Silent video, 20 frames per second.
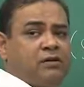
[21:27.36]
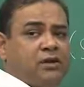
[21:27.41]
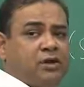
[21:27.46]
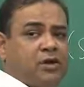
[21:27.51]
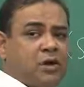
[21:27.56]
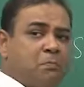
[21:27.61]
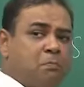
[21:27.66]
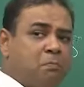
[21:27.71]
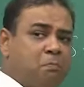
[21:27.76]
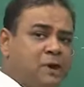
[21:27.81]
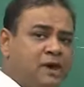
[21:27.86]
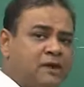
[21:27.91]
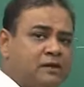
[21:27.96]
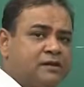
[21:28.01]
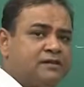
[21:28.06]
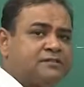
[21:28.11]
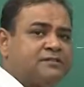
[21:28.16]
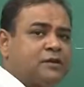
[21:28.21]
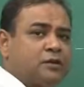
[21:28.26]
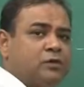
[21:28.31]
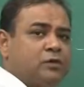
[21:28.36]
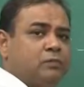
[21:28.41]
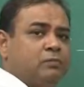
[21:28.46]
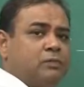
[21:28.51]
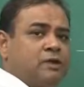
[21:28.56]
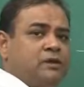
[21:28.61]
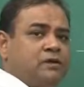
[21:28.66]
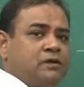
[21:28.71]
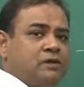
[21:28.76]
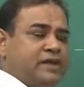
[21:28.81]
completely
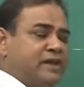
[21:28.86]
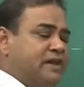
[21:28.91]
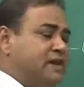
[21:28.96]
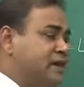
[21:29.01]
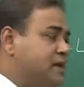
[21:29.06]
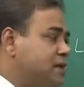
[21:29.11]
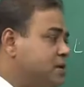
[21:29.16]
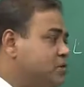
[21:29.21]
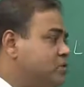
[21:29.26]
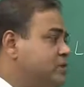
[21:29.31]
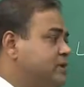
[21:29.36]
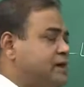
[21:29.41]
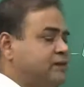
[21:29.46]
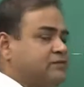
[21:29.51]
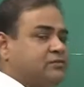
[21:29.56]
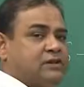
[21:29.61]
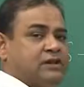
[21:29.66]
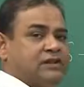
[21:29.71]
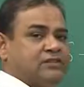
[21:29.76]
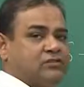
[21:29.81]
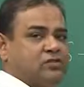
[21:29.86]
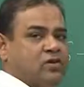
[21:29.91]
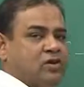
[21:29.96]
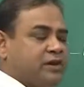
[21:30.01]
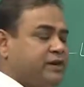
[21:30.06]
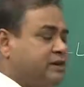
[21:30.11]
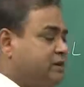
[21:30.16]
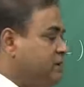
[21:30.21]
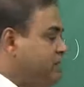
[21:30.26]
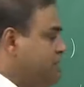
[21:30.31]
soluble in liquid as well as
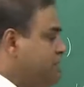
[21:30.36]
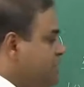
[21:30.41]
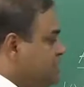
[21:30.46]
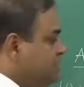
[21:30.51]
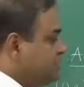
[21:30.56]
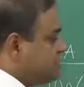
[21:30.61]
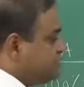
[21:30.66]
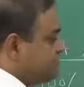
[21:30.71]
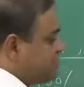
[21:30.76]
solid. The